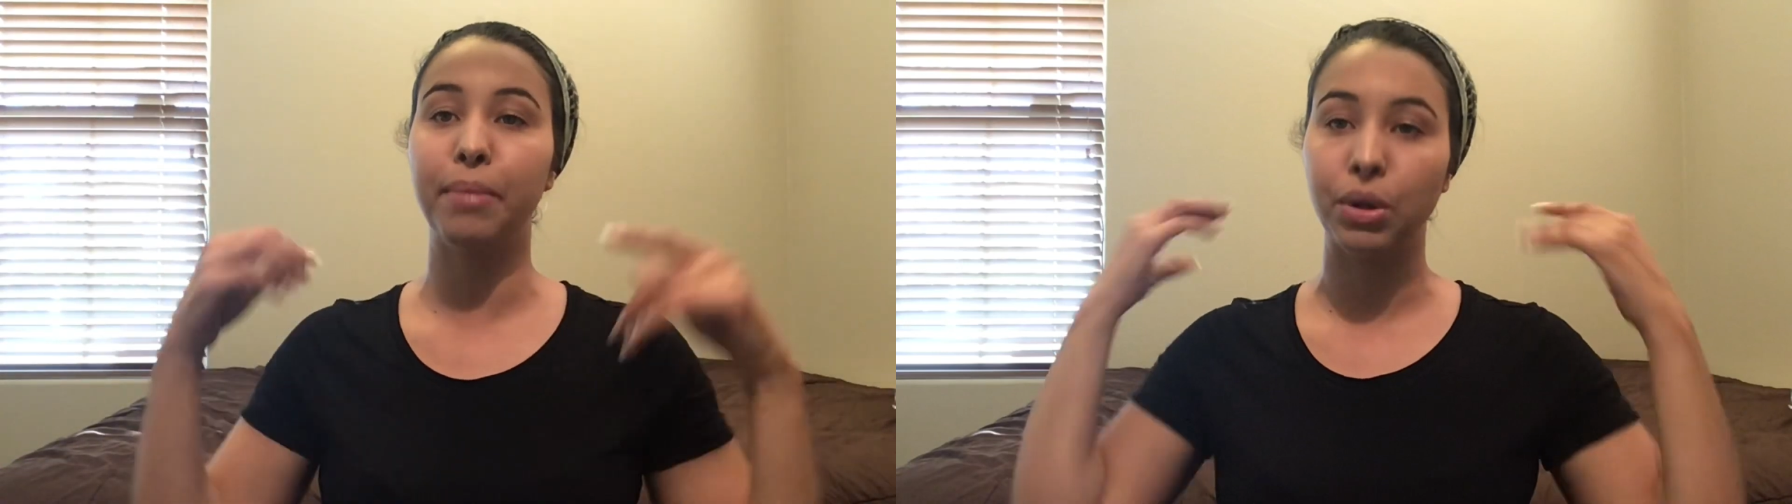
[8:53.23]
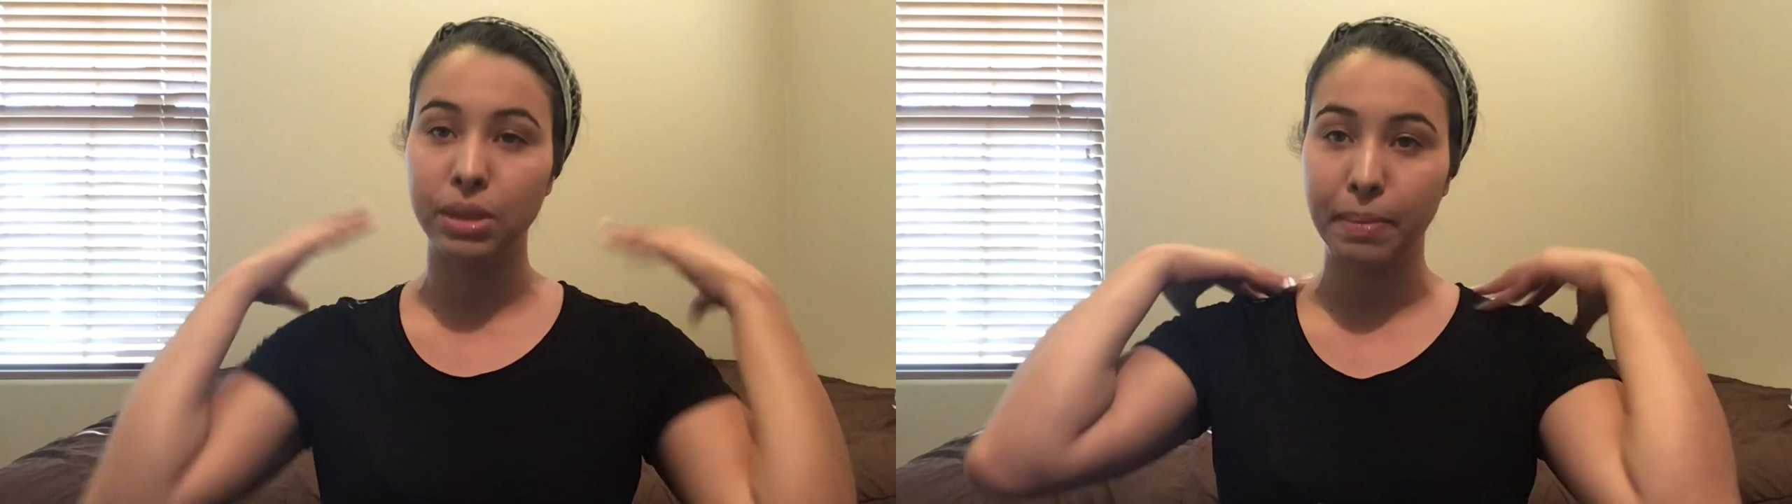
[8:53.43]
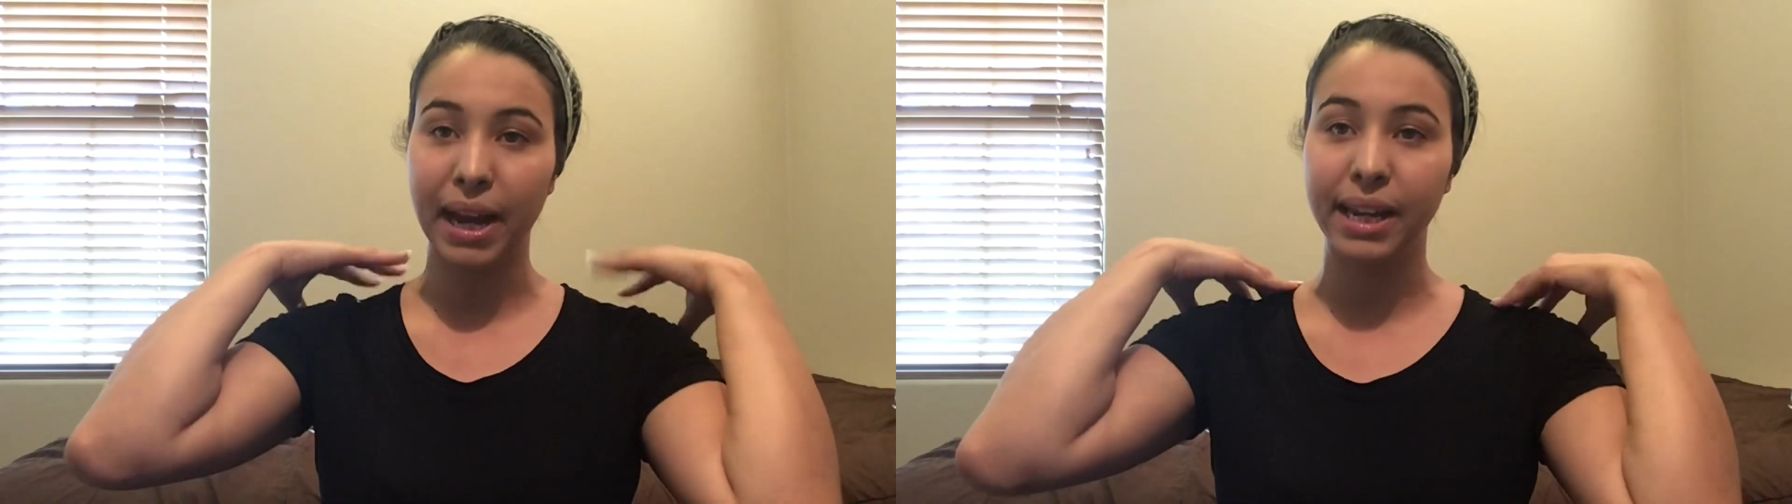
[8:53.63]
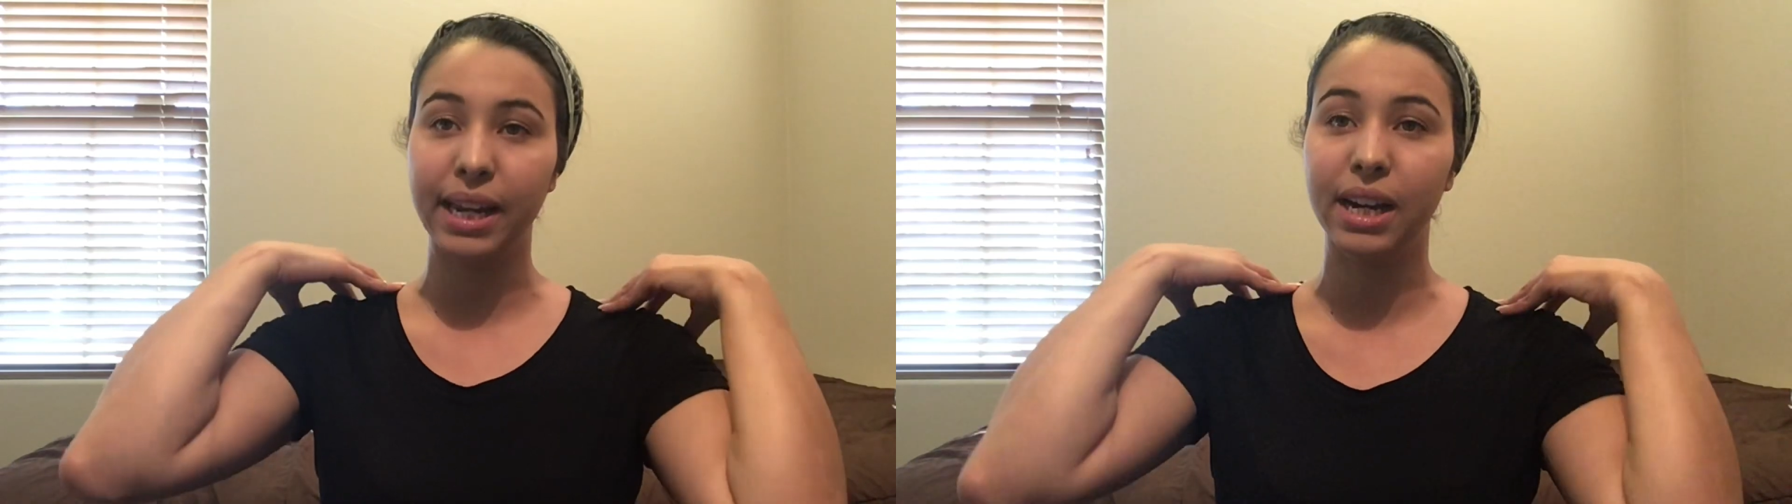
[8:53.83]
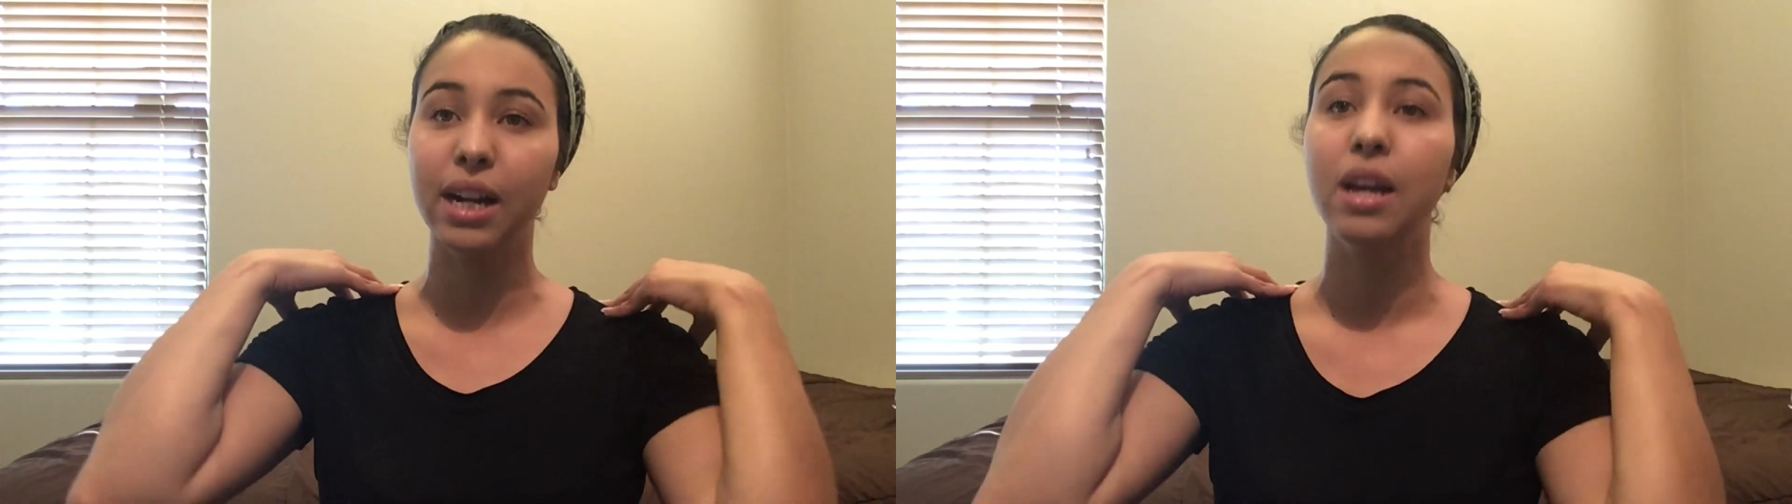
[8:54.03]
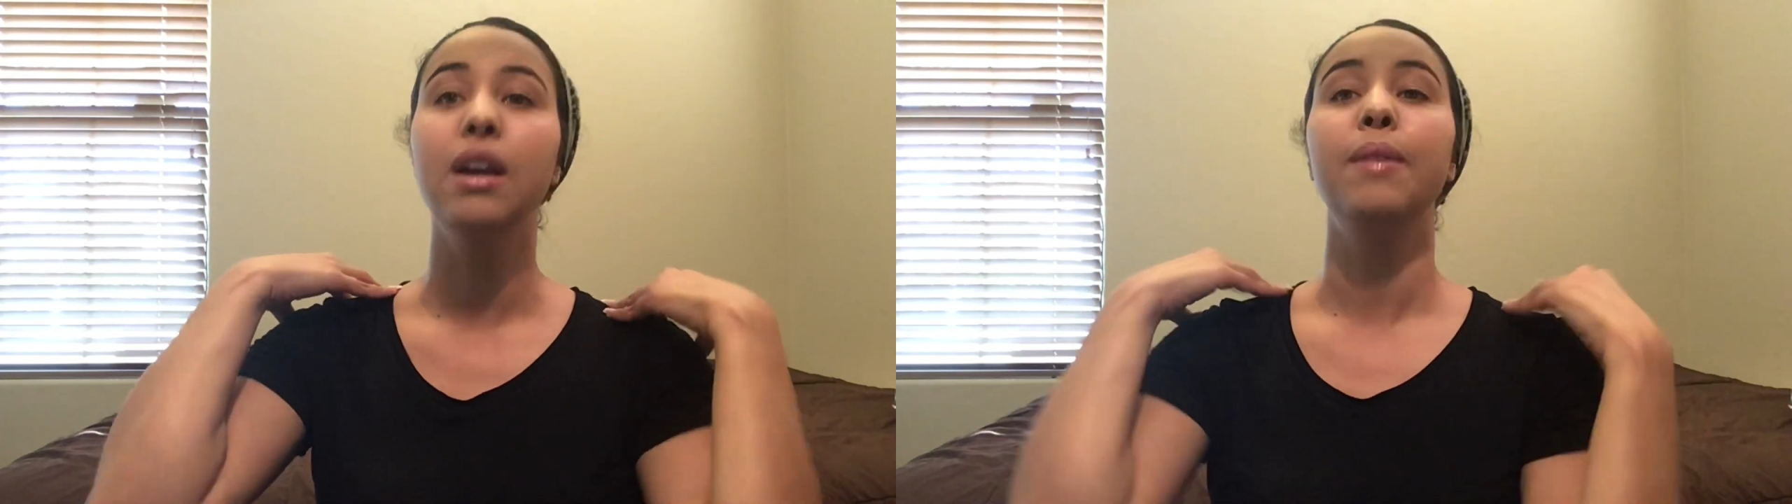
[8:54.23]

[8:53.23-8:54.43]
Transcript: bones back here,